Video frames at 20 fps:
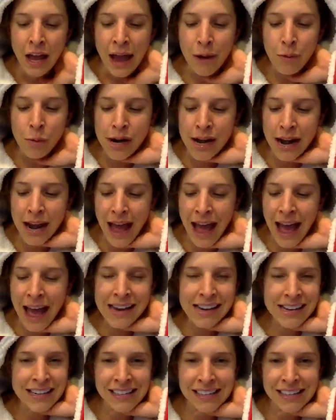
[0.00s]
when
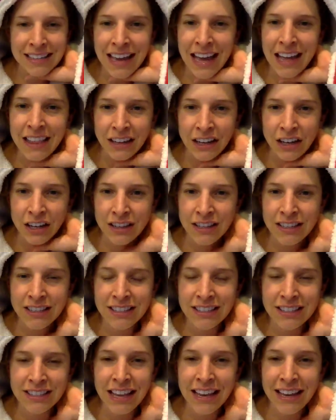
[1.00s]
added together, this
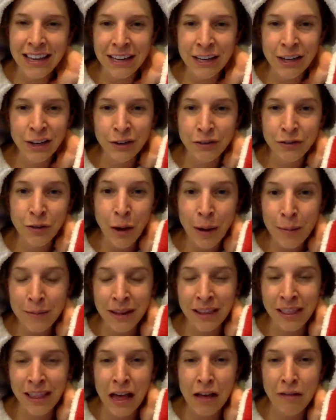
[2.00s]
is like your
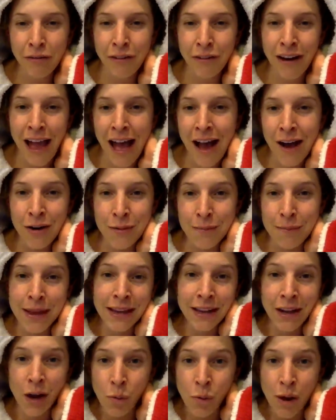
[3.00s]
formula for how to
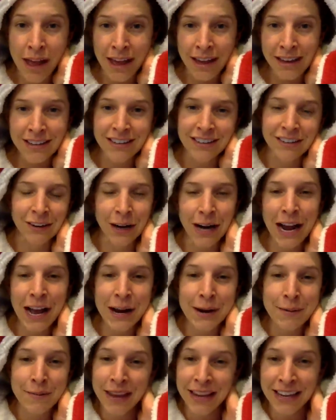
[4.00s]
make a Wit or how
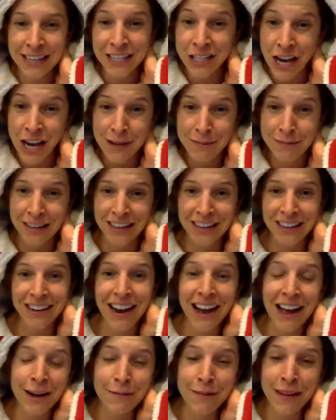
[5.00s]
to make a Jamie
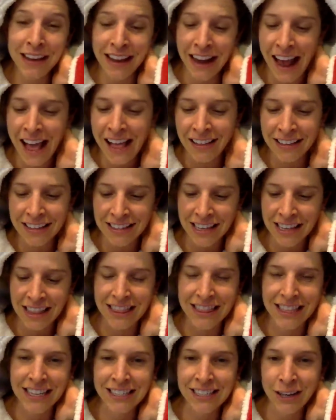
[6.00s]
or how to make an Allison.
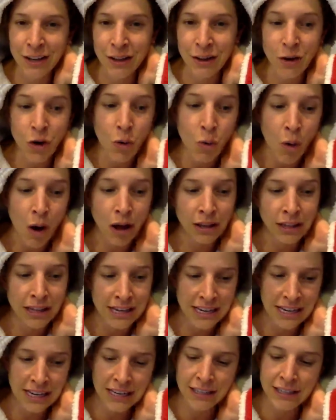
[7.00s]
These are the
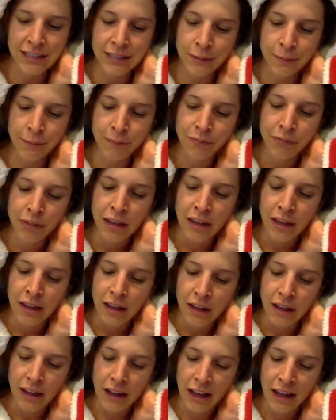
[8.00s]
qualities.
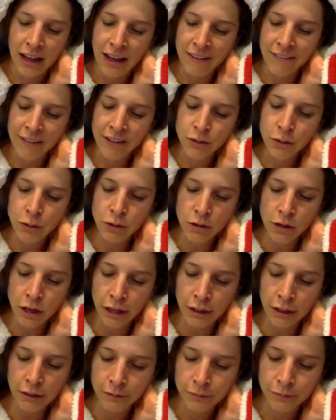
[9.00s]
I have a
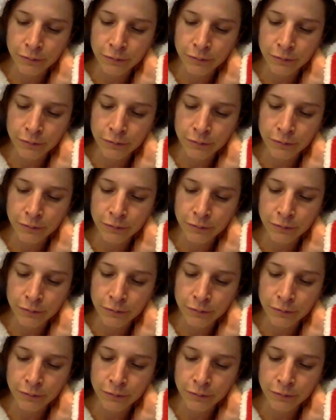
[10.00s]
scooter.